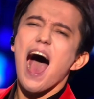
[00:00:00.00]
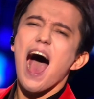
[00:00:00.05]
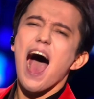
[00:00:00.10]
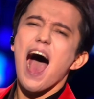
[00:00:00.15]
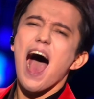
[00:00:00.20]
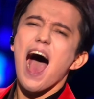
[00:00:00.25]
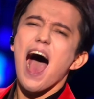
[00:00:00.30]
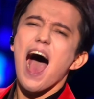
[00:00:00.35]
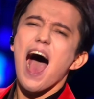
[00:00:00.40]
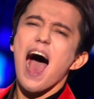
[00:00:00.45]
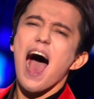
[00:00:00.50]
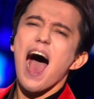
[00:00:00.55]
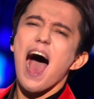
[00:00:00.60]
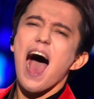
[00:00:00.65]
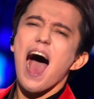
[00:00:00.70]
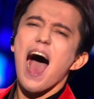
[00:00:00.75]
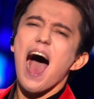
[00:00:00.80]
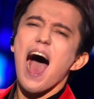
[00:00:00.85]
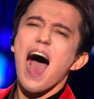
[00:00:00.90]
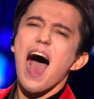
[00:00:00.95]

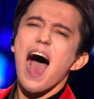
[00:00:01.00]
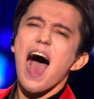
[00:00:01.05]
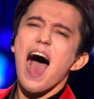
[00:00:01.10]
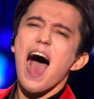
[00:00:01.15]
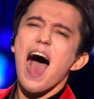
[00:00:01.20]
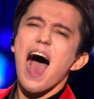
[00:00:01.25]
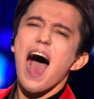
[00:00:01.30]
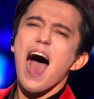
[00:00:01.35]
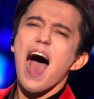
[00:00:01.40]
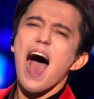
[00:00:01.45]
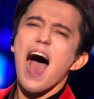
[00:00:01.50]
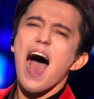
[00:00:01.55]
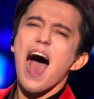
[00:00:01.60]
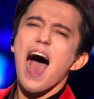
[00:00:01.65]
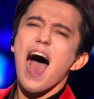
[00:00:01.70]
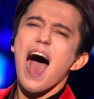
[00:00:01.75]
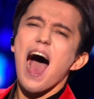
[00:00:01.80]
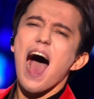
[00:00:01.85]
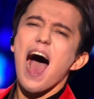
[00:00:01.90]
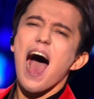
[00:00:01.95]

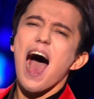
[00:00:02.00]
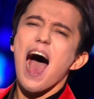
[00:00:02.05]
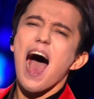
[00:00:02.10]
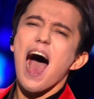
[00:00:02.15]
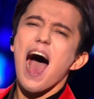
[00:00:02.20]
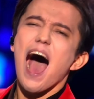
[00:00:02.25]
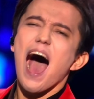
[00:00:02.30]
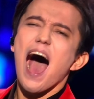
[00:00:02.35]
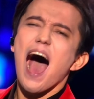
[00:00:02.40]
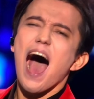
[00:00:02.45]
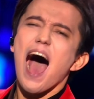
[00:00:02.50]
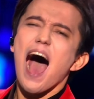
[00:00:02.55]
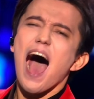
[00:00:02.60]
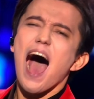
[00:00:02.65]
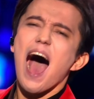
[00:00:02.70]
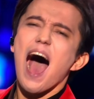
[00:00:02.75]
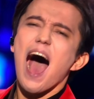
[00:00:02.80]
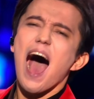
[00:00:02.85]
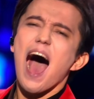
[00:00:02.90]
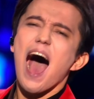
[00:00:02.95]

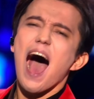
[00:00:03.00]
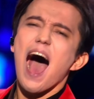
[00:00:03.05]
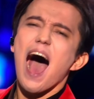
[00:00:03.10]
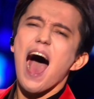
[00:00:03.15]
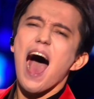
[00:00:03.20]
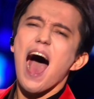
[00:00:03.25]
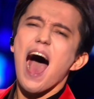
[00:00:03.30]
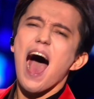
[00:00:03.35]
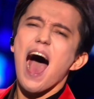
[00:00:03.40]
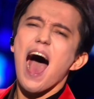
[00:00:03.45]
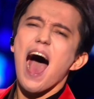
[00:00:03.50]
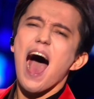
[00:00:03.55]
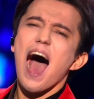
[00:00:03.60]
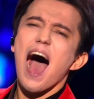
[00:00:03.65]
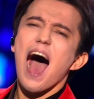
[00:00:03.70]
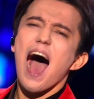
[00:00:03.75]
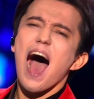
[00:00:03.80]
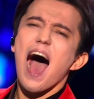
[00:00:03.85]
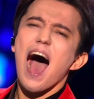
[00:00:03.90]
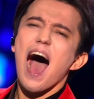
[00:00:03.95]

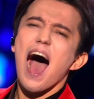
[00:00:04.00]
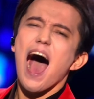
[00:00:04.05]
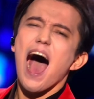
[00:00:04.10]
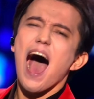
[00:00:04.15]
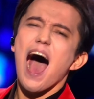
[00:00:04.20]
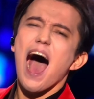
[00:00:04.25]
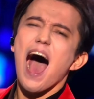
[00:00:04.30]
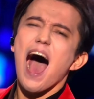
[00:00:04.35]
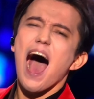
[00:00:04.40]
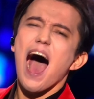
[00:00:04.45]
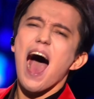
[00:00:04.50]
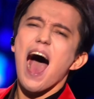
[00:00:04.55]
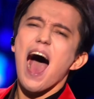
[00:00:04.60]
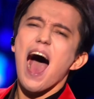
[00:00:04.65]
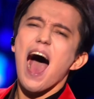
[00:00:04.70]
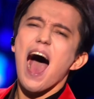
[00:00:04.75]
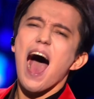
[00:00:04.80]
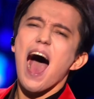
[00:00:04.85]
No words are spoken by the person on screen.